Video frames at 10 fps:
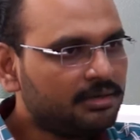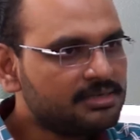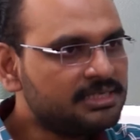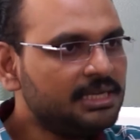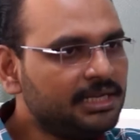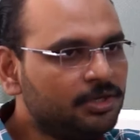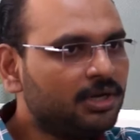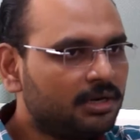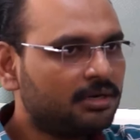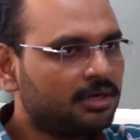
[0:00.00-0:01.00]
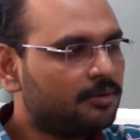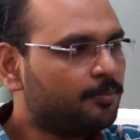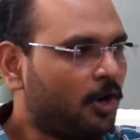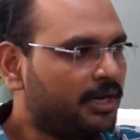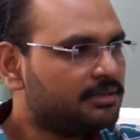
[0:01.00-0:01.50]
Stealing your
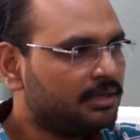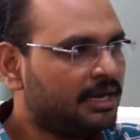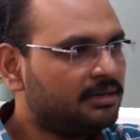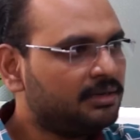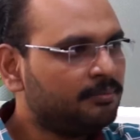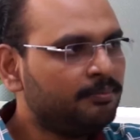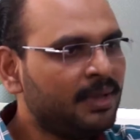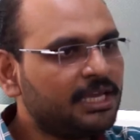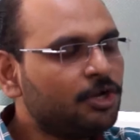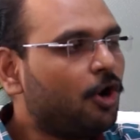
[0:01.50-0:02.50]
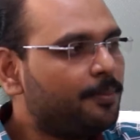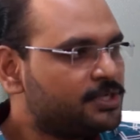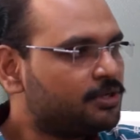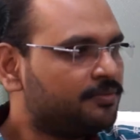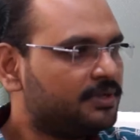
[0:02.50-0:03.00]
product and making
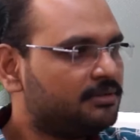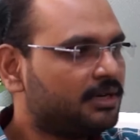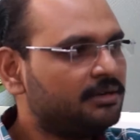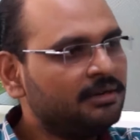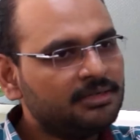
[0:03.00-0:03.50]
copies of it, right?